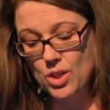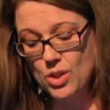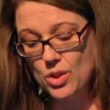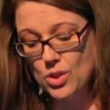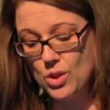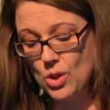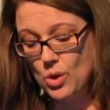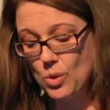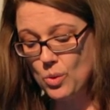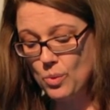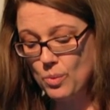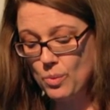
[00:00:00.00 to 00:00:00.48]

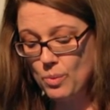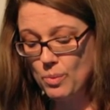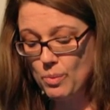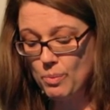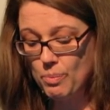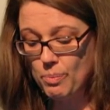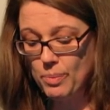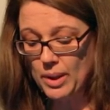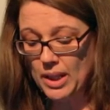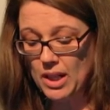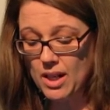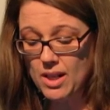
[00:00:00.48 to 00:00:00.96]
So
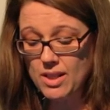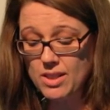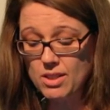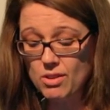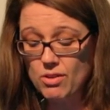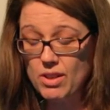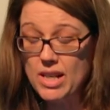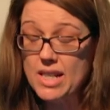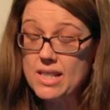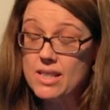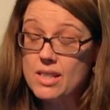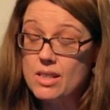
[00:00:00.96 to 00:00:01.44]
because
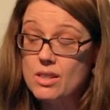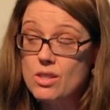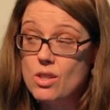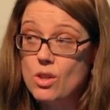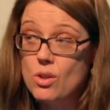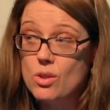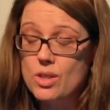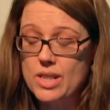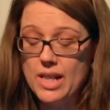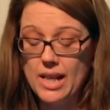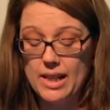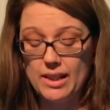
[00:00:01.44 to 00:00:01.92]
Grace had
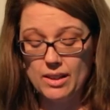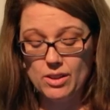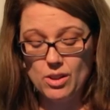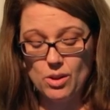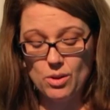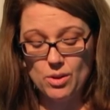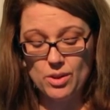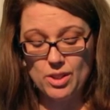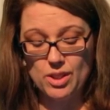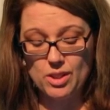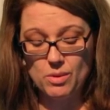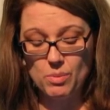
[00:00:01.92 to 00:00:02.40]
no
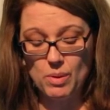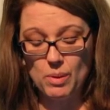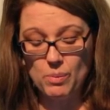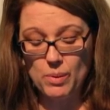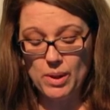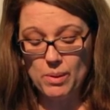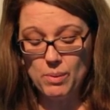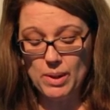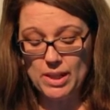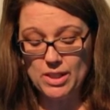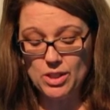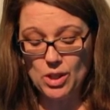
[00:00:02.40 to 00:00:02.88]
diagnosis when
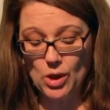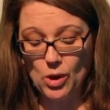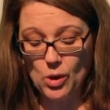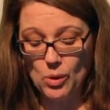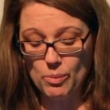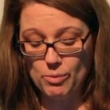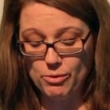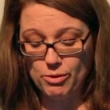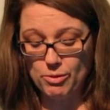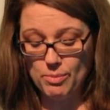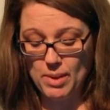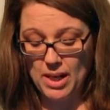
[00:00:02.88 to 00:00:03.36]
we went
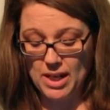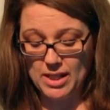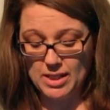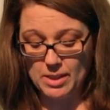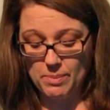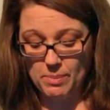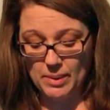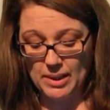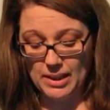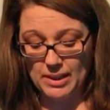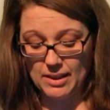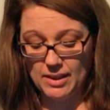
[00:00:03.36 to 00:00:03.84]
home from
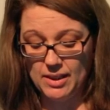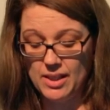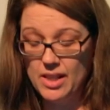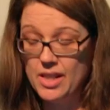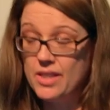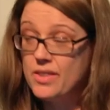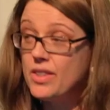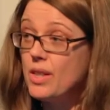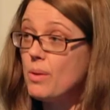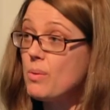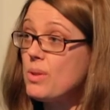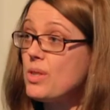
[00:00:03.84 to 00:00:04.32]
hospital,
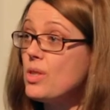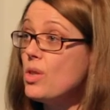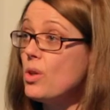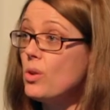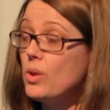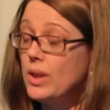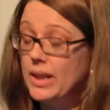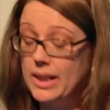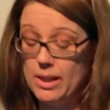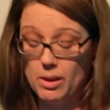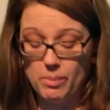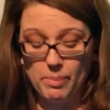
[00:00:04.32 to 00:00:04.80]
there was
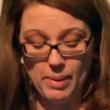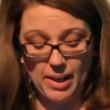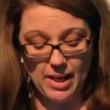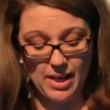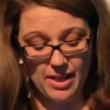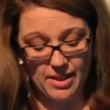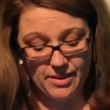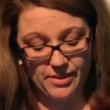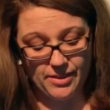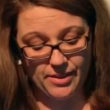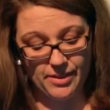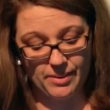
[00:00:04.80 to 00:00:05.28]
no clear
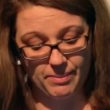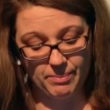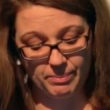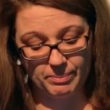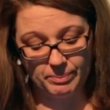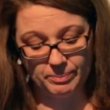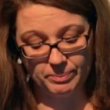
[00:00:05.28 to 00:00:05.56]
path.